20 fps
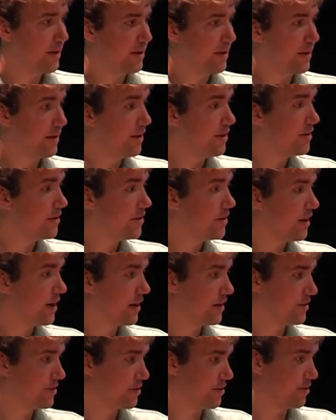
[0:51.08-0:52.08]
Here,
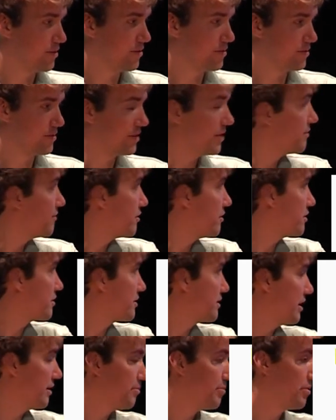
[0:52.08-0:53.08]
I show several
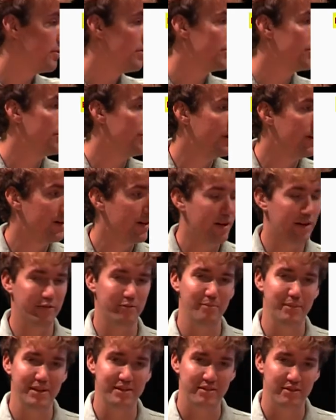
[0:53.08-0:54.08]
examples of
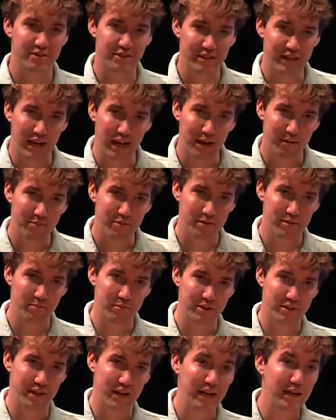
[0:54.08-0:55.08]
messaging apps
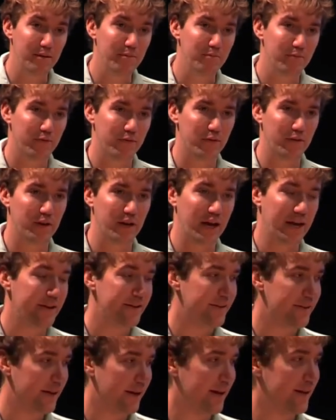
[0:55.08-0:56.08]
which aim for
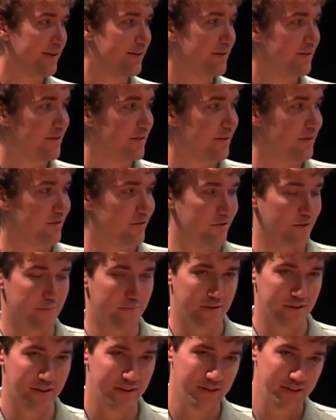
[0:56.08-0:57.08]
end-to-end -end
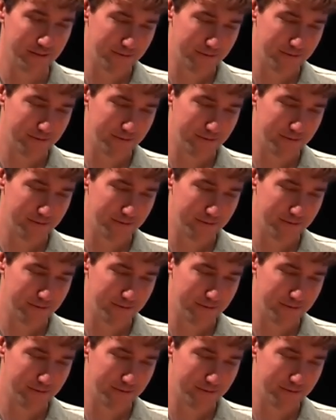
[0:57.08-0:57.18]
encryption.